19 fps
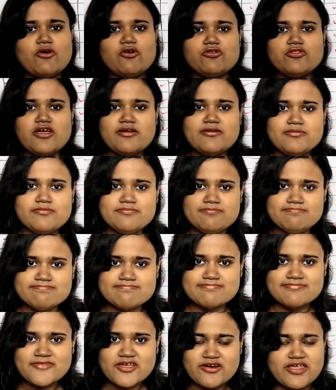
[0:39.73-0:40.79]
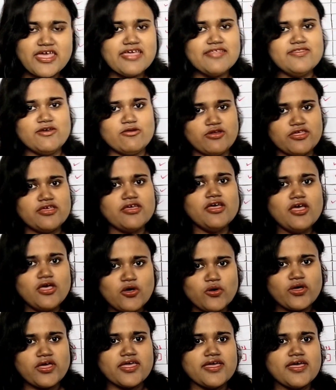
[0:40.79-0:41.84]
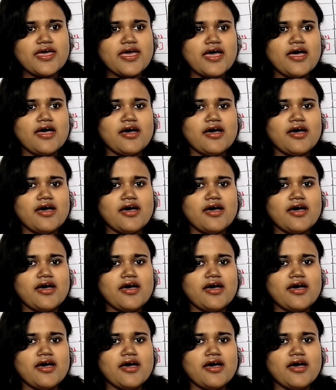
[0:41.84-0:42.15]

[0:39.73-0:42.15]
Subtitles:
about the ring theory. Okay.